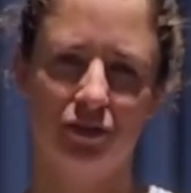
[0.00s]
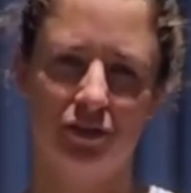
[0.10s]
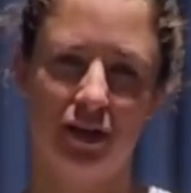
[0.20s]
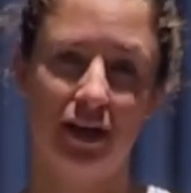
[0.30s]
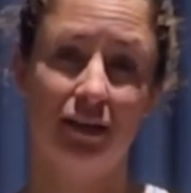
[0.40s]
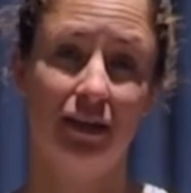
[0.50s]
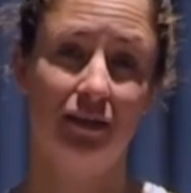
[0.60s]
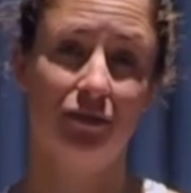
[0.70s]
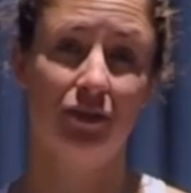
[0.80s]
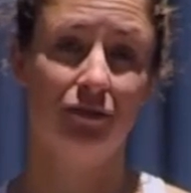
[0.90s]
create a
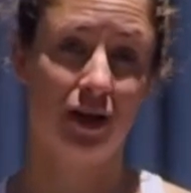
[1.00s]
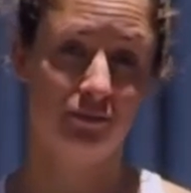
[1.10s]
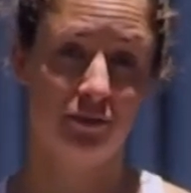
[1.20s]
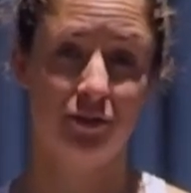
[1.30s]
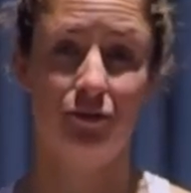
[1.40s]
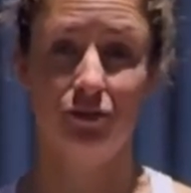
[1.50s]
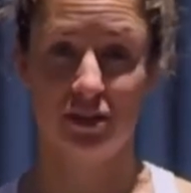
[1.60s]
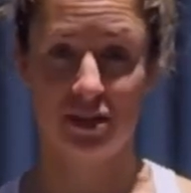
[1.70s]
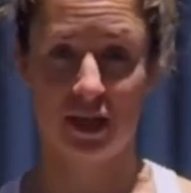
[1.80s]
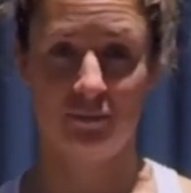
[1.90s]
level of comfort or
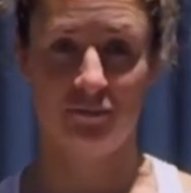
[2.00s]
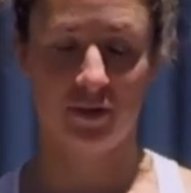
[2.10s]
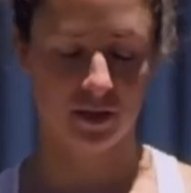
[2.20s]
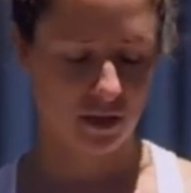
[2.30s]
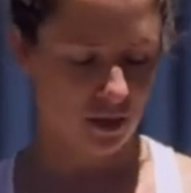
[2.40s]
discomfort.